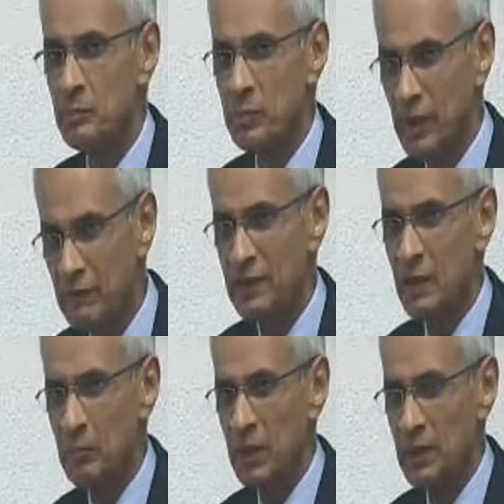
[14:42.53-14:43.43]
paving
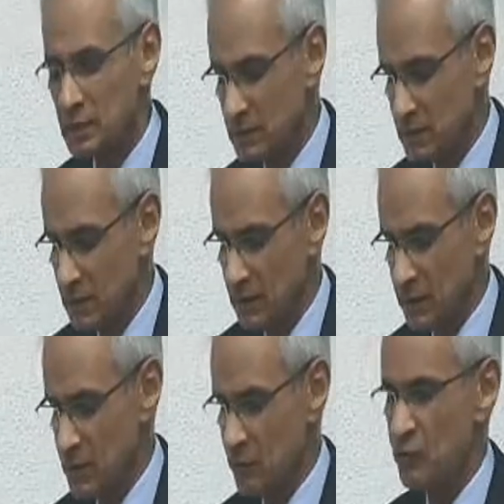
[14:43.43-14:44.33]
that path in
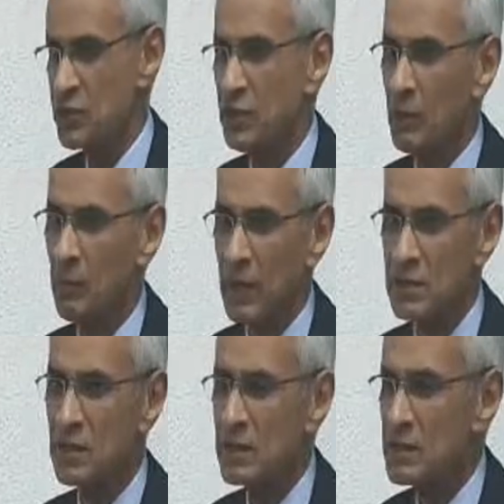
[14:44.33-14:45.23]
his official
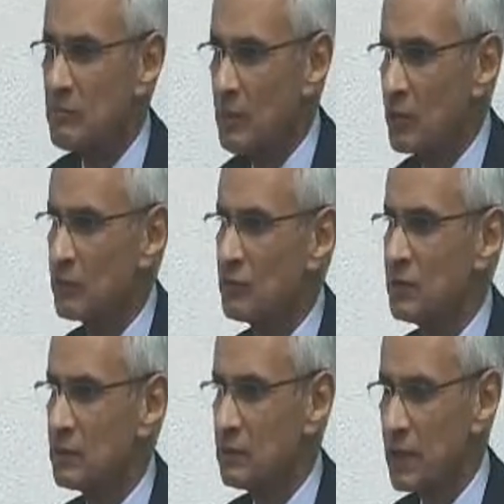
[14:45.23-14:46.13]
capacity as a member of
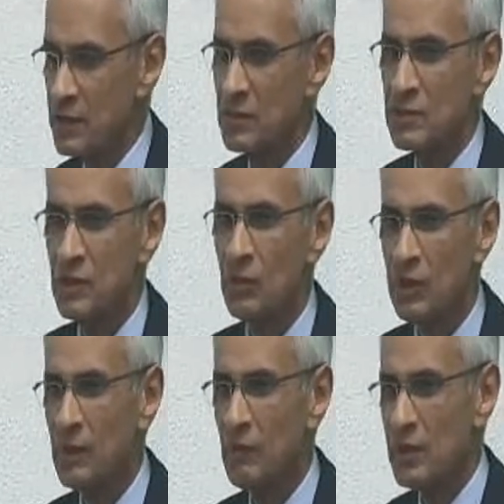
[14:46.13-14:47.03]
the National
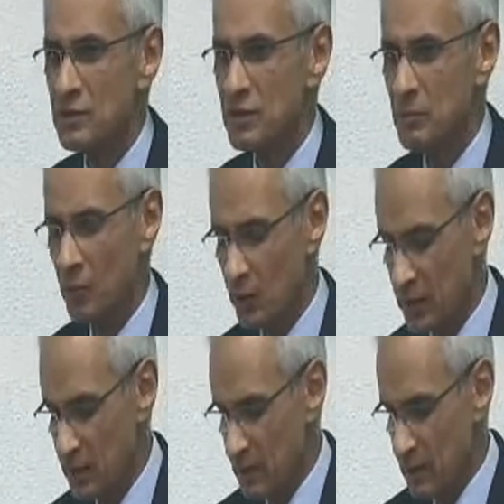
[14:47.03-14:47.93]
Security Advisory Board
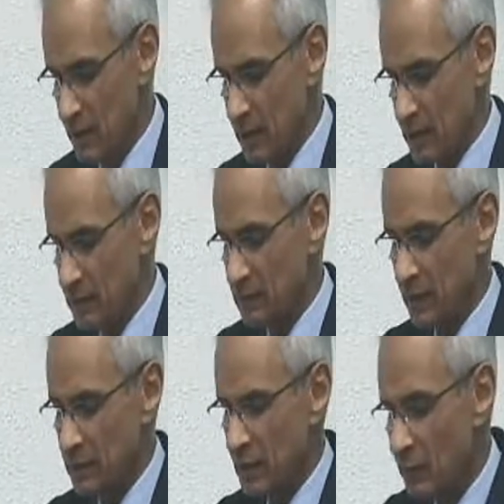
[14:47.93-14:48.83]
and
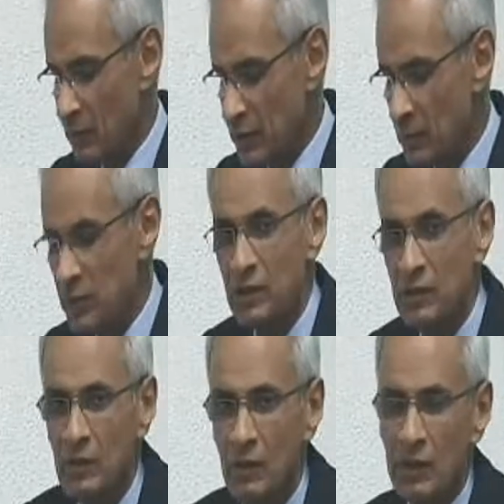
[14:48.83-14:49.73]
the Government
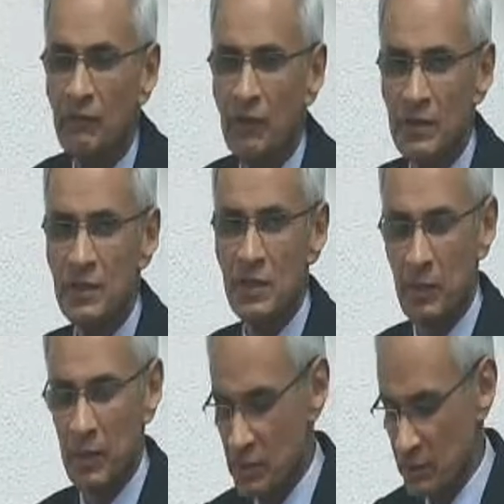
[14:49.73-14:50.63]
Committee on Defense
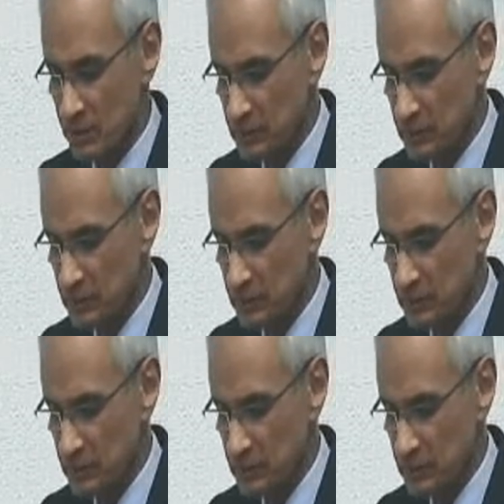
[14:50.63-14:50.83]
Expenditure.